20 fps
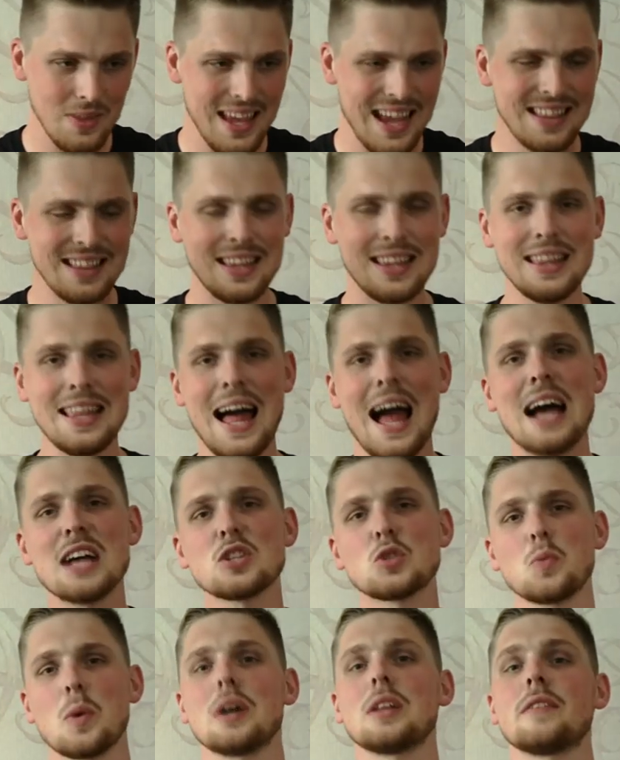And the
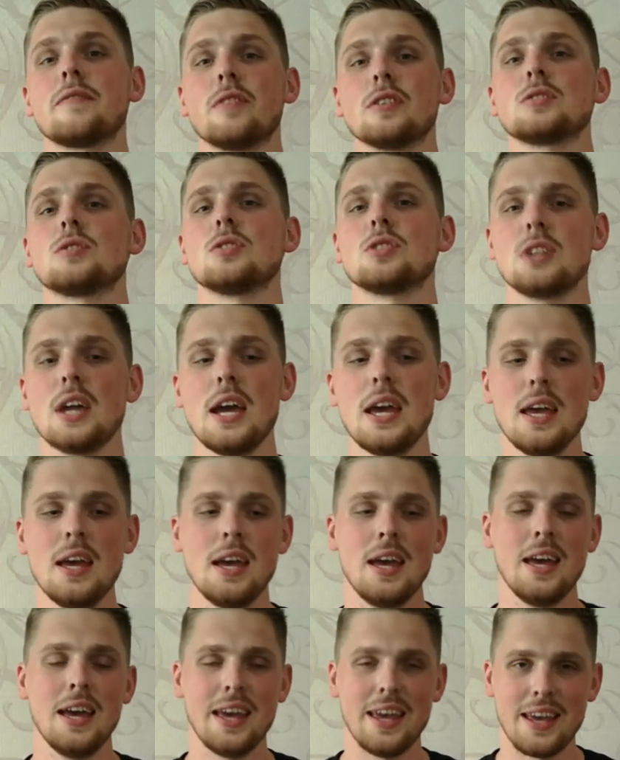last one for today
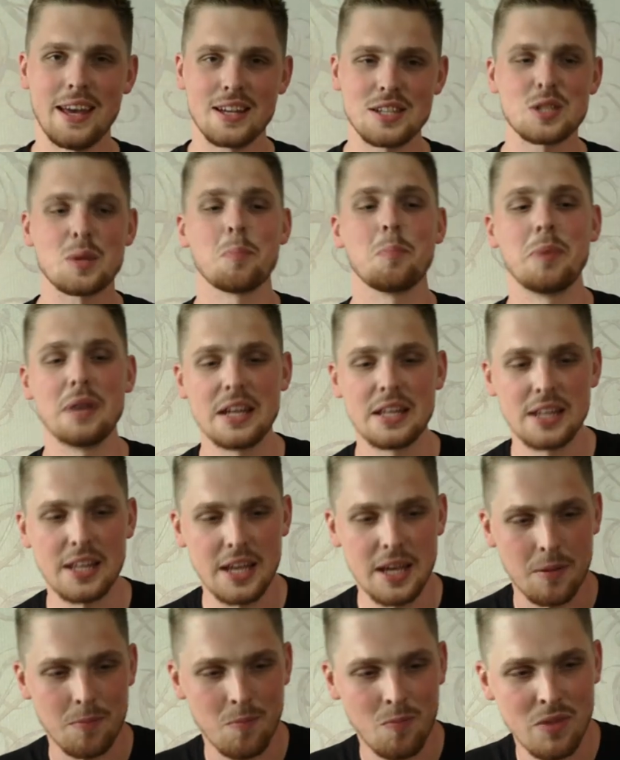is
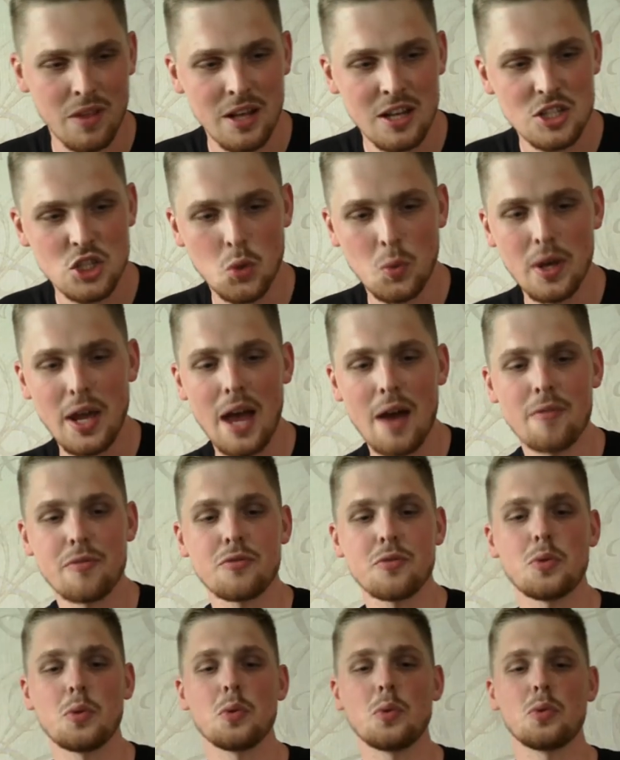blinny. So we have
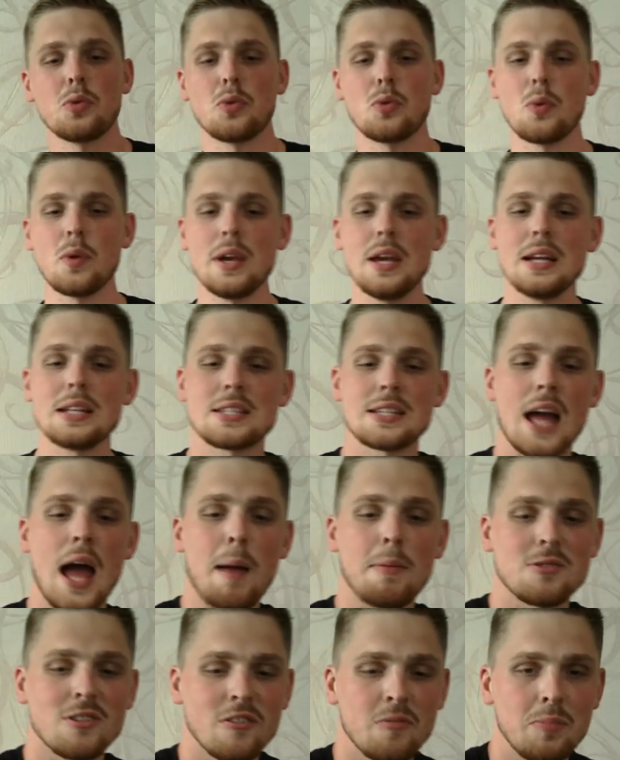three
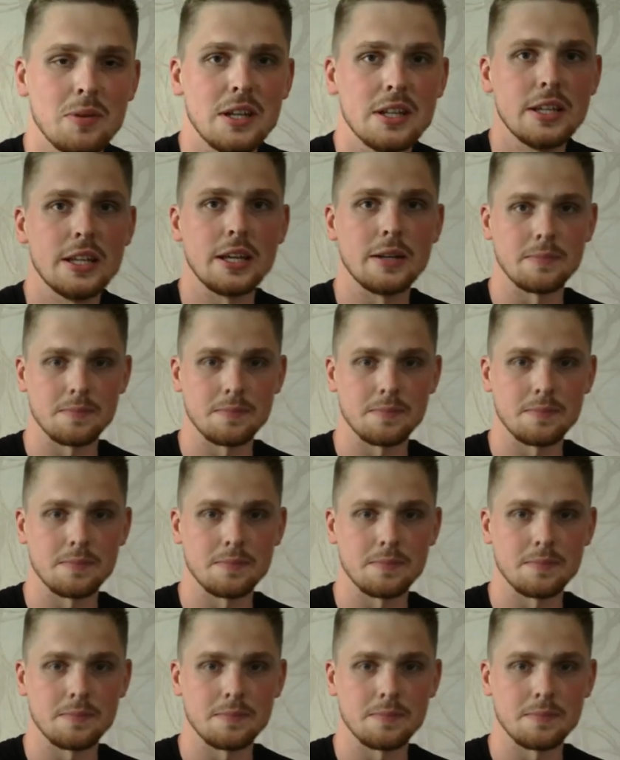types of blinny.